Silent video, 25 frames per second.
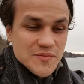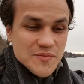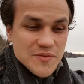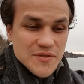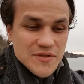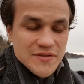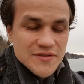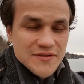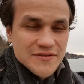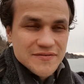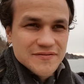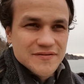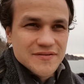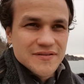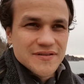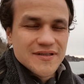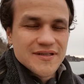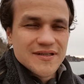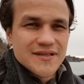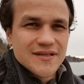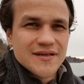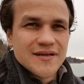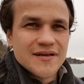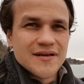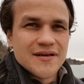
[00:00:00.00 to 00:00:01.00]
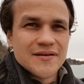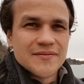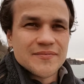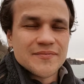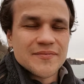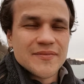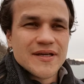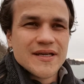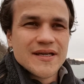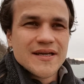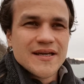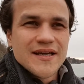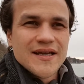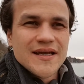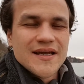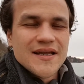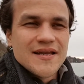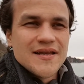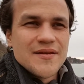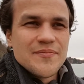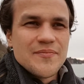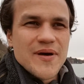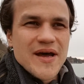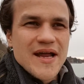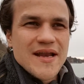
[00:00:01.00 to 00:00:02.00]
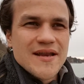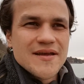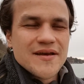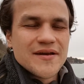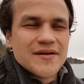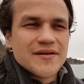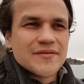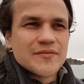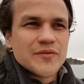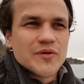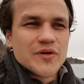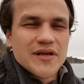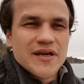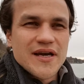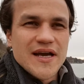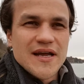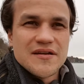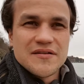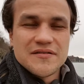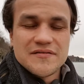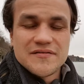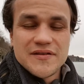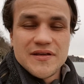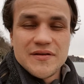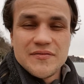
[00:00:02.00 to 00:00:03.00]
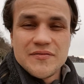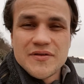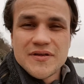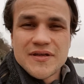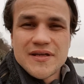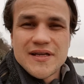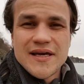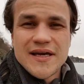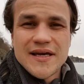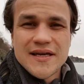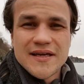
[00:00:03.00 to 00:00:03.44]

beautiful, depending on what kind of, even